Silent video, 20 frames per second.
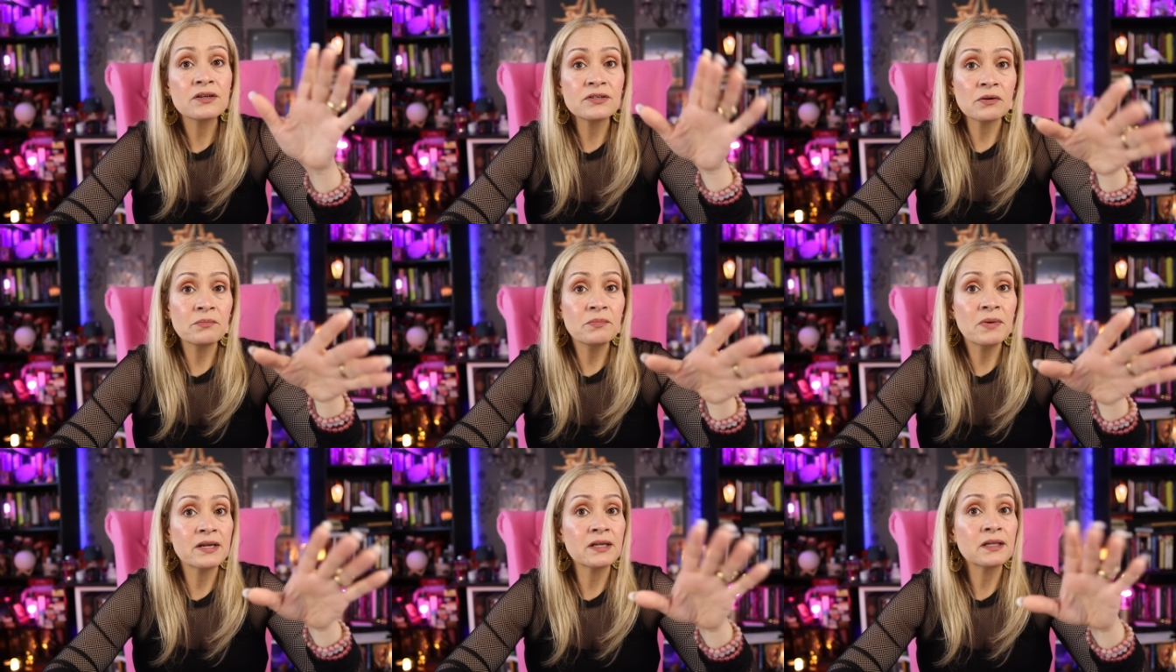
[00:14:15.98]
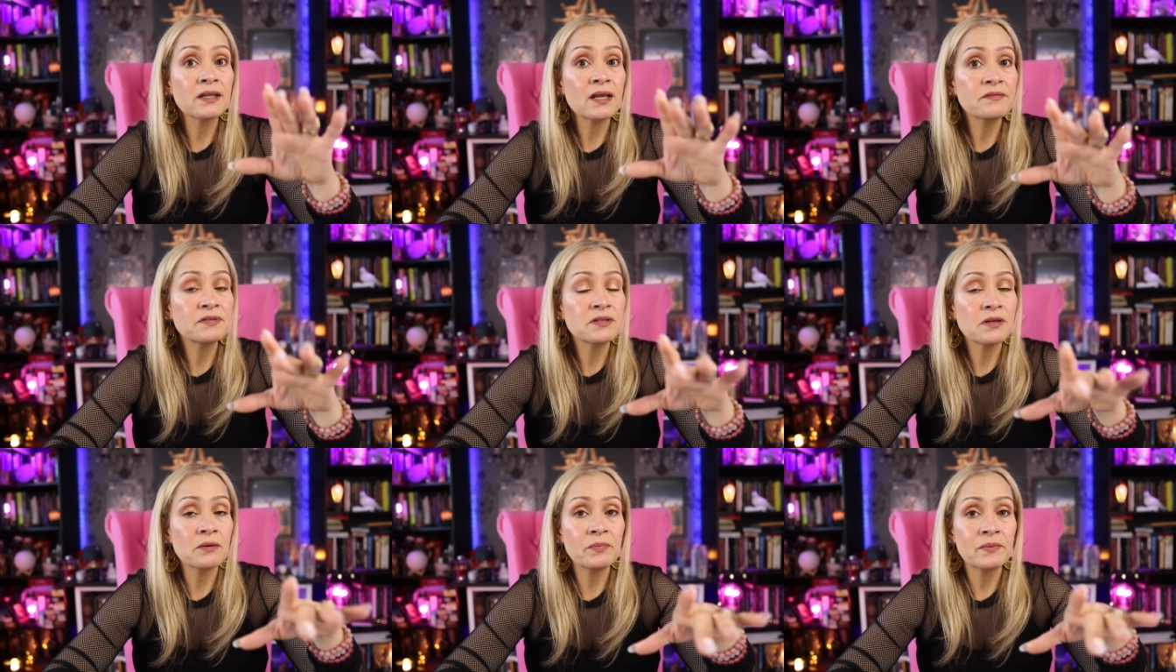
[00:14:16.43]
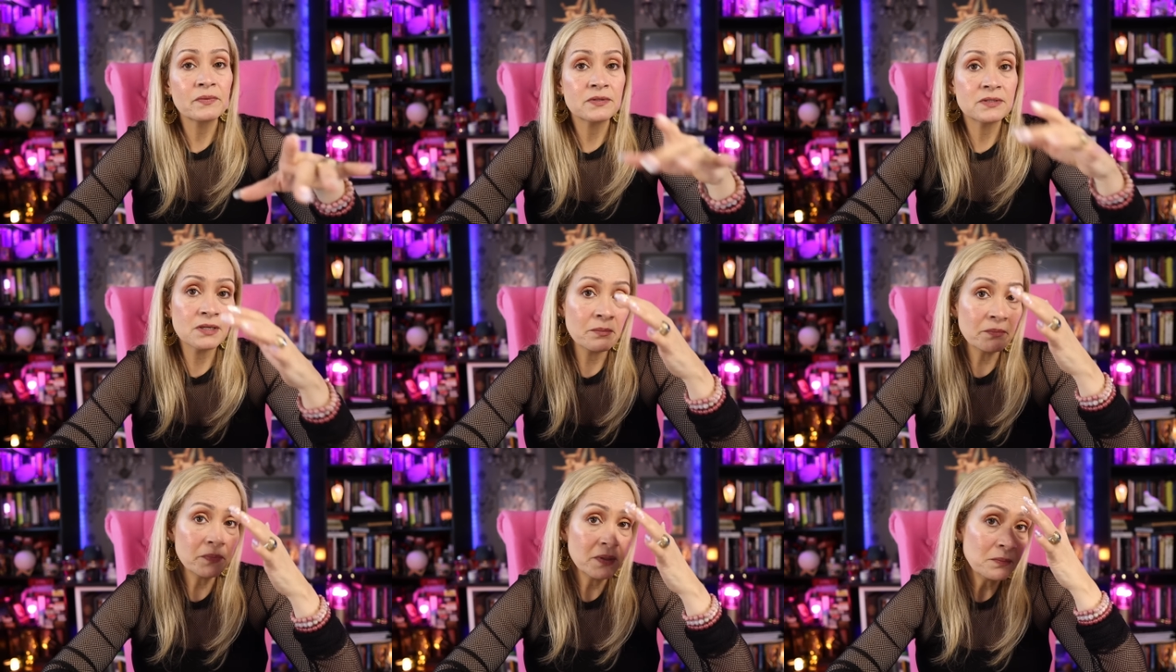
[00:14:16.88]
somebody left some
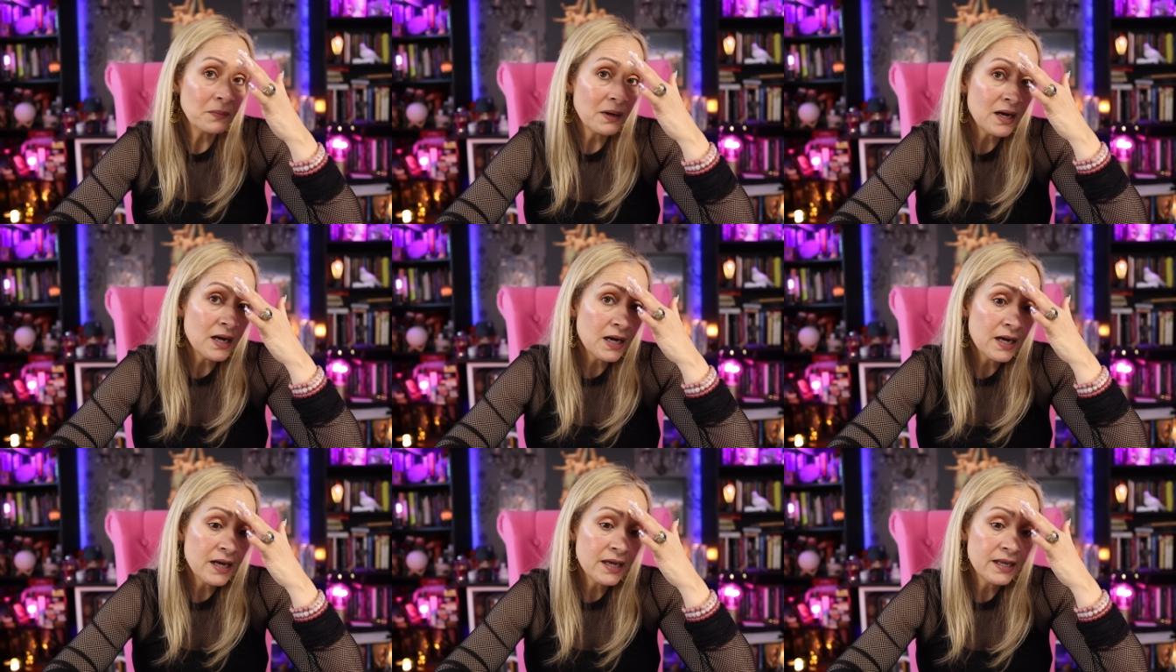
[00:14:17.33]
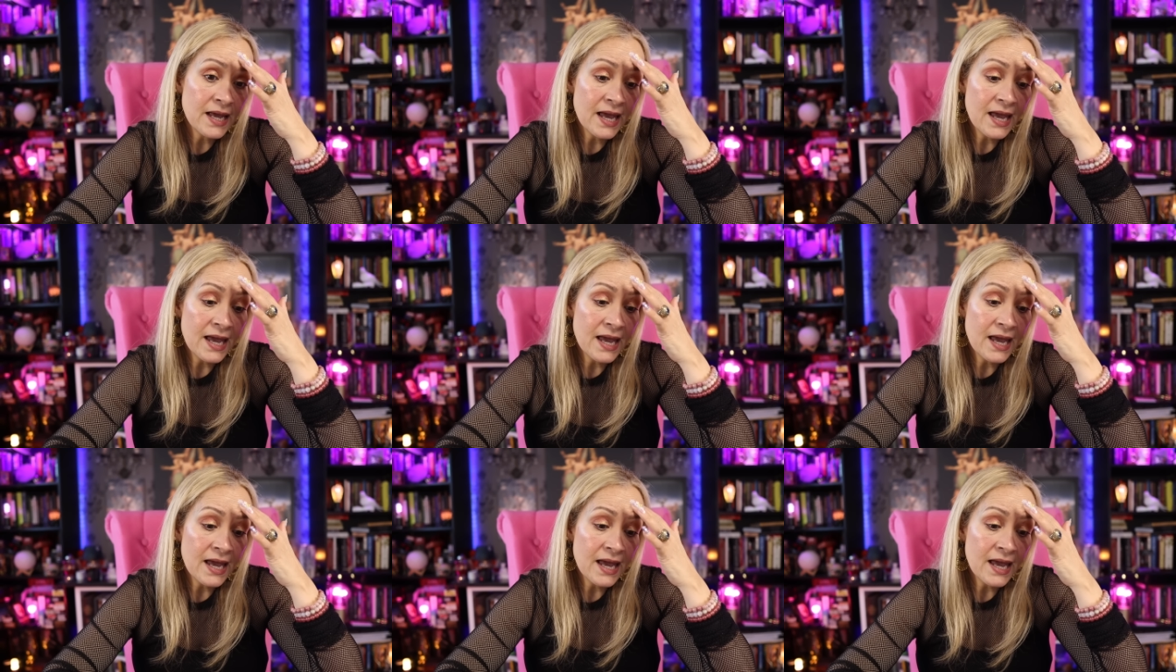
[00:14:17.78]
something behind.